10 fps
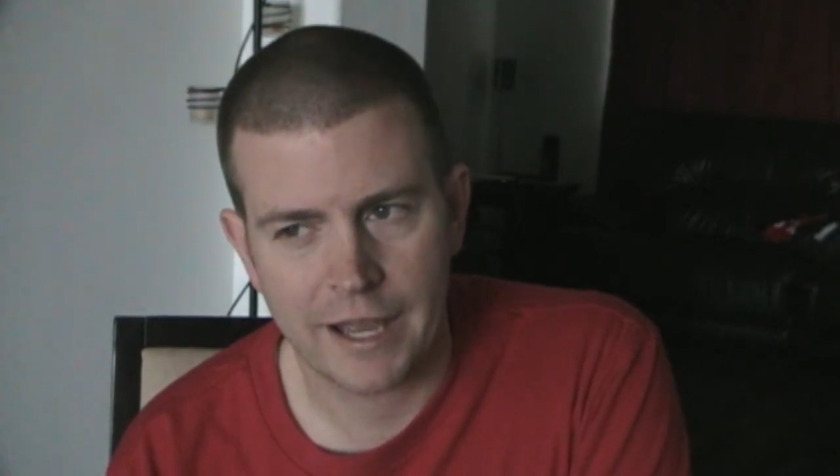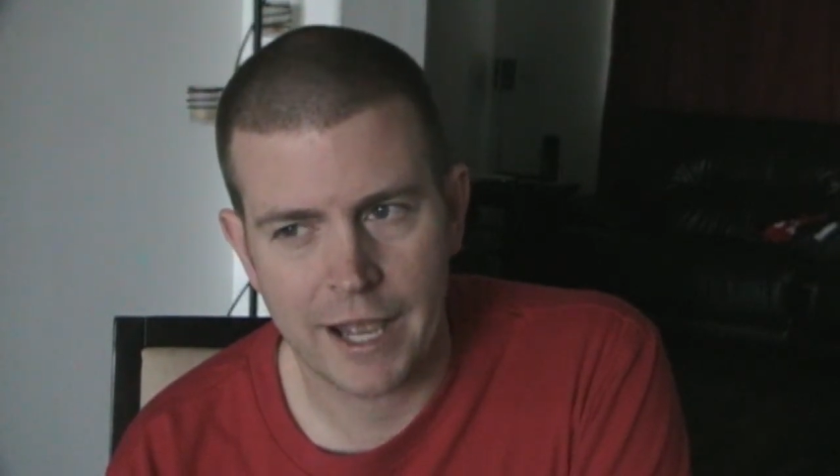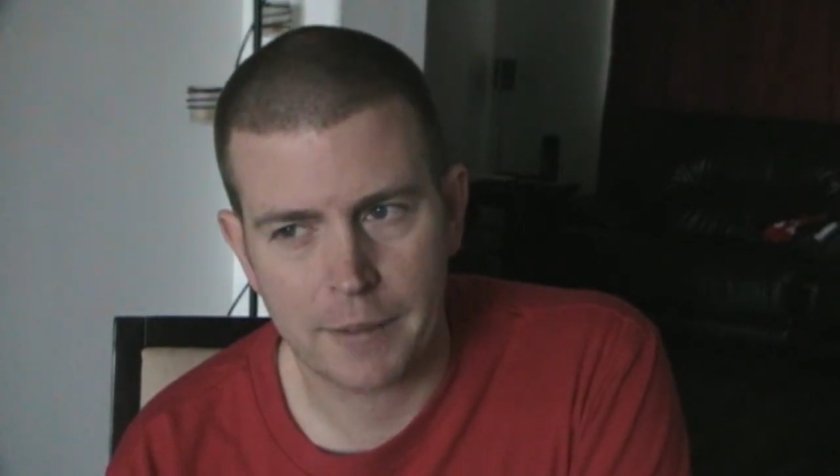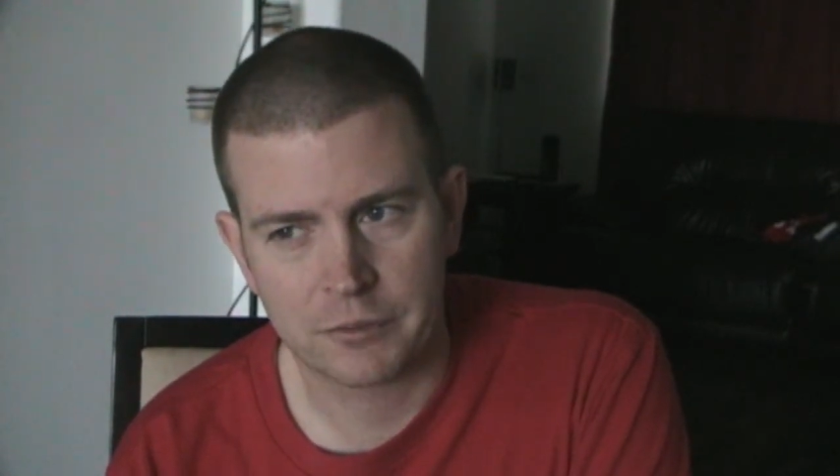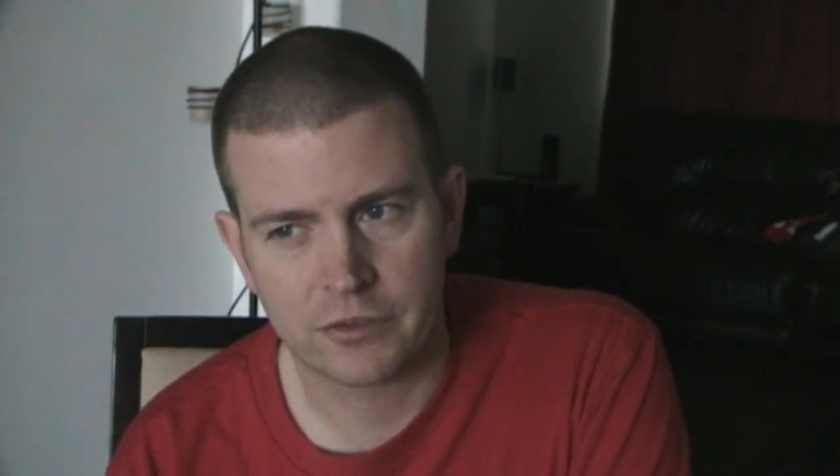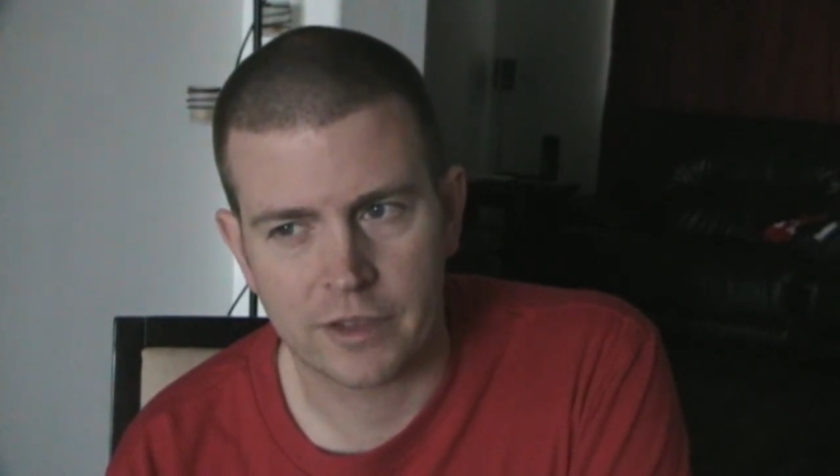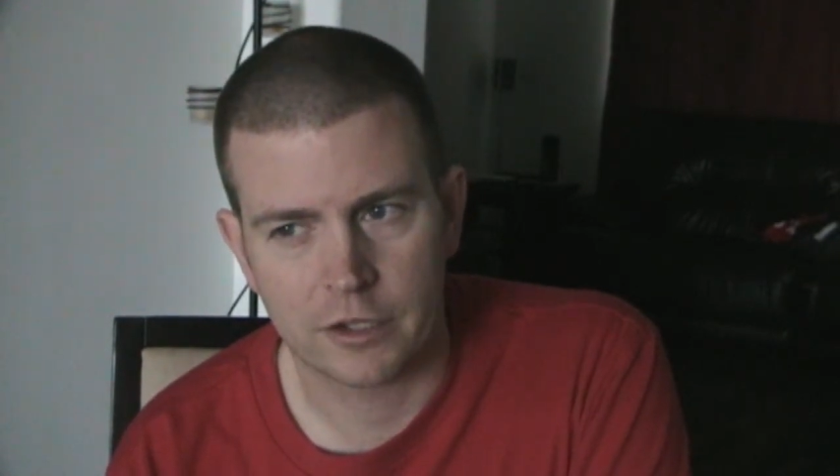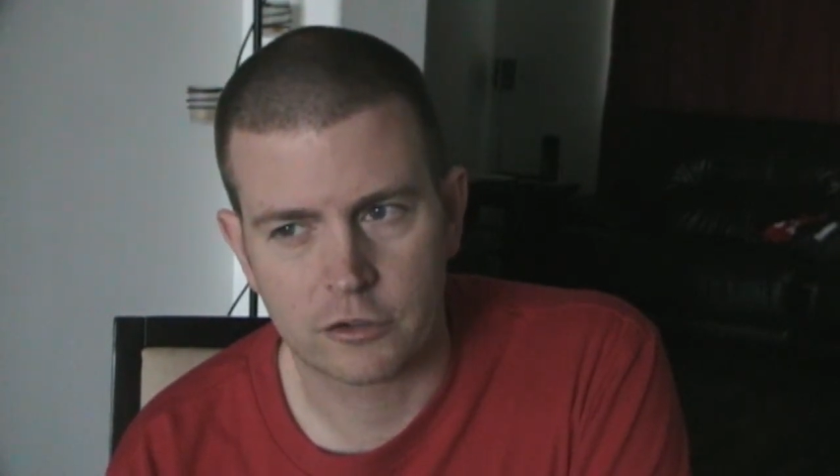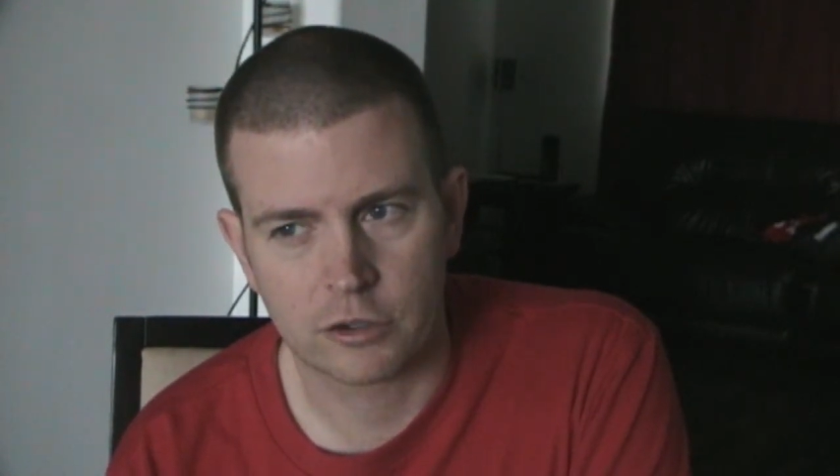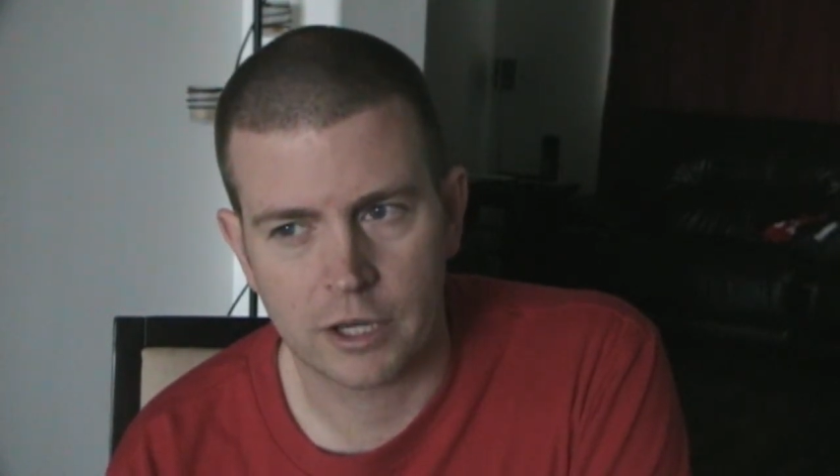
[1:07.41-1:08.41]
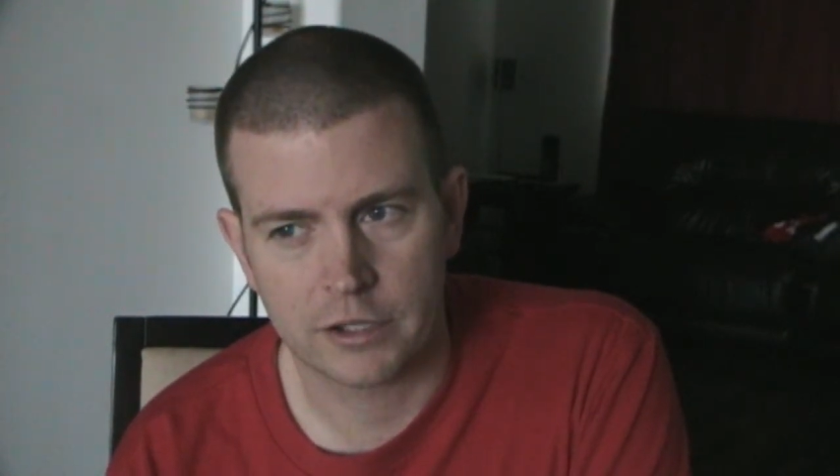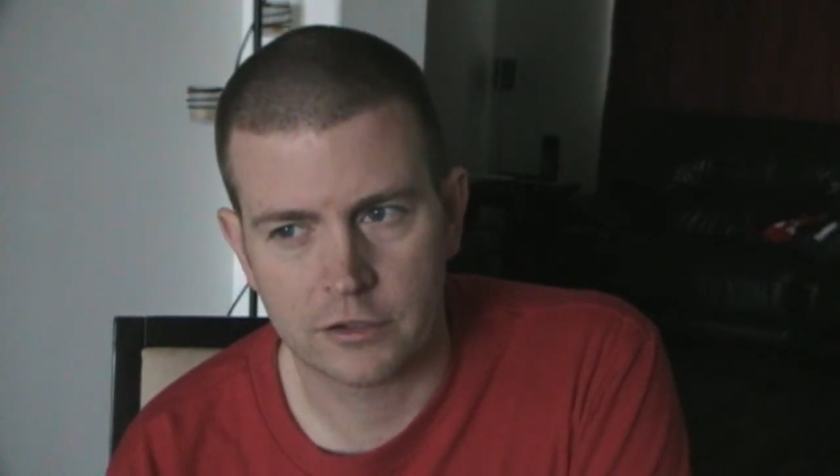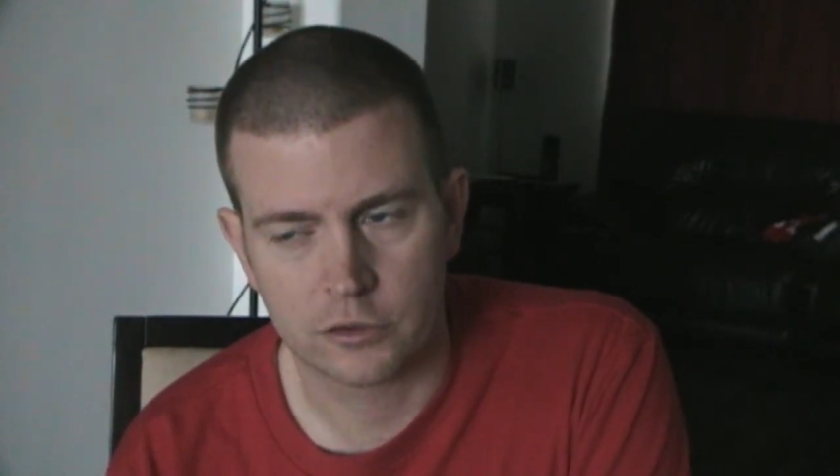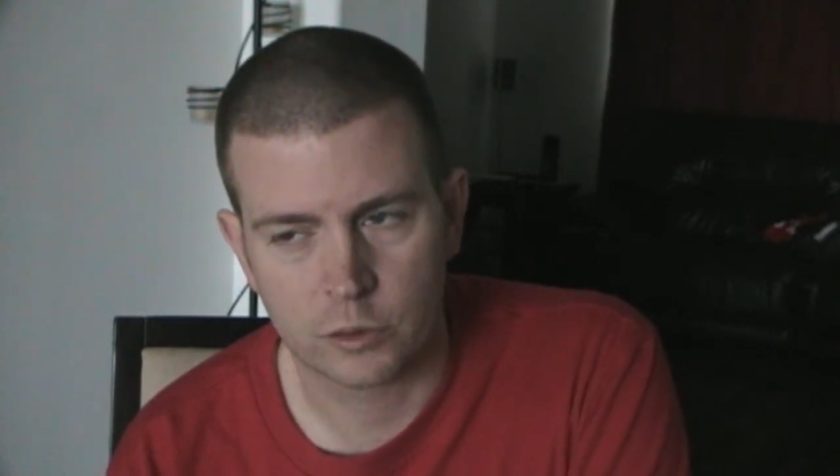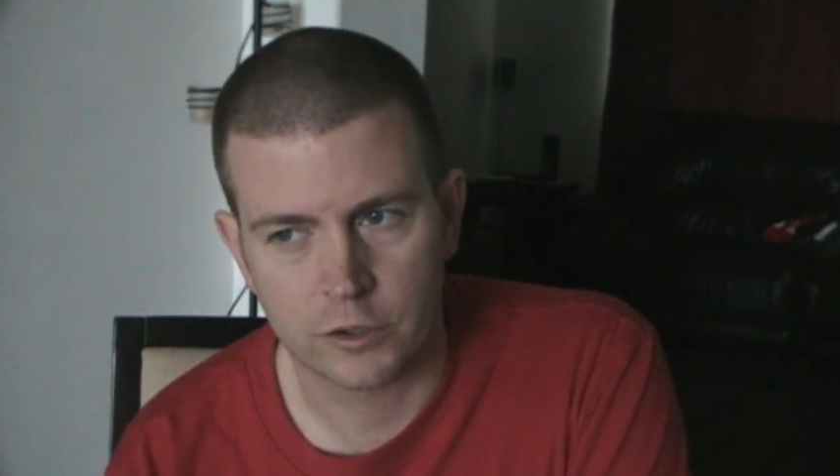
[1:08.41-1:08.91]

apps that try to sort